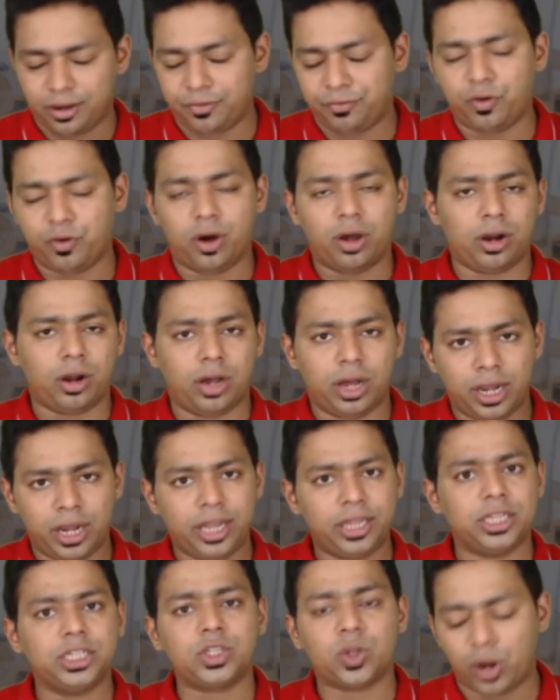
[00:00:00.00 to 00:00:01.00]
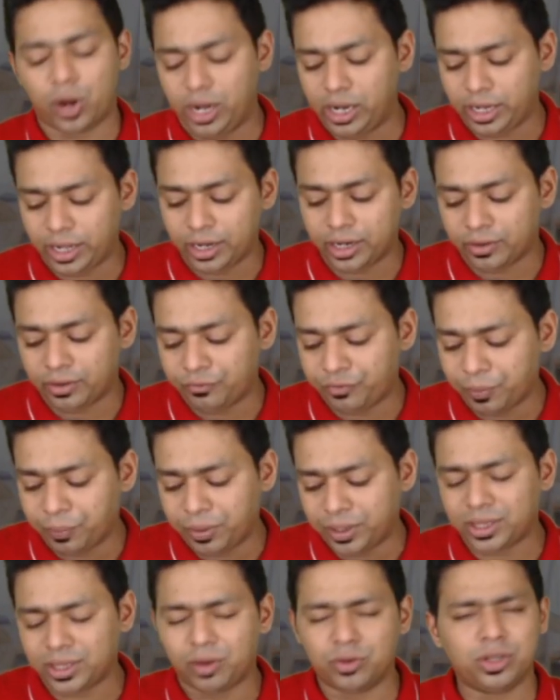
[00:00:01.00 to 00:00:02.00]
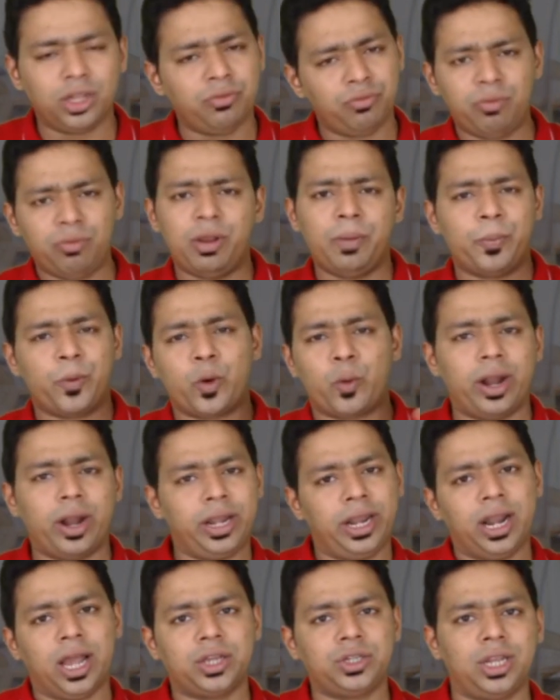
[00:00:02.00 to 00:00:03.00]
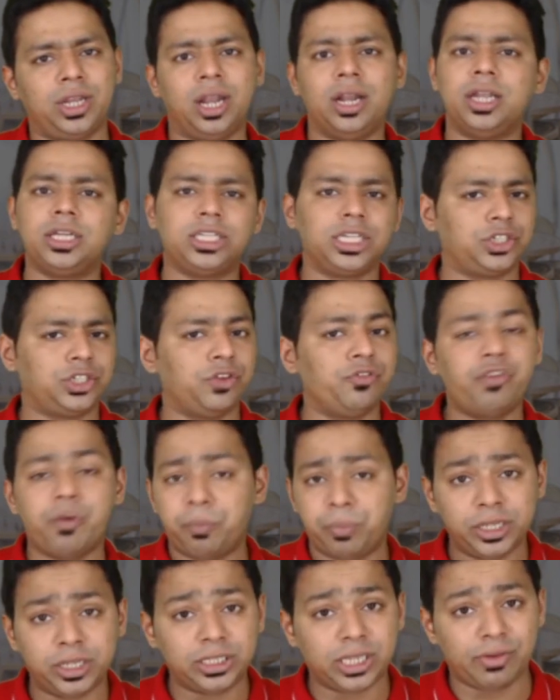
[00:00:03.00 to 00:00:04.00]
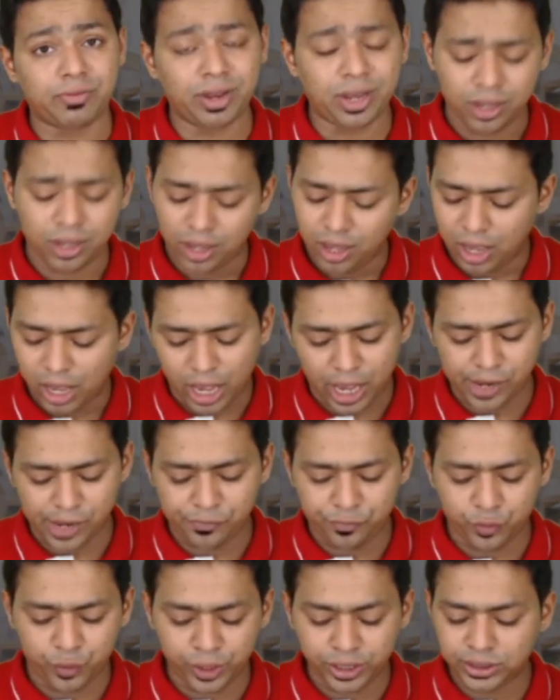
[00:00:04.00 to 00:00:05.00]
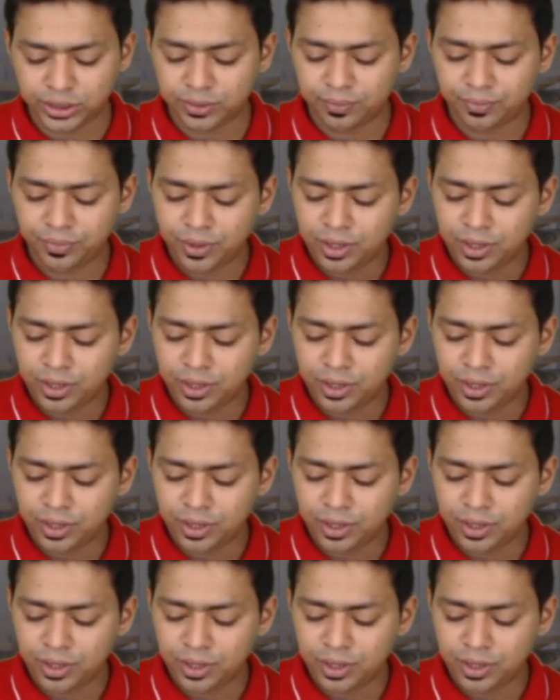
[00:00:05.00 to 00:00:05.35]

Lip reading: for earning this royalty income 50,000, we will provide deduction under section 57 IFOS.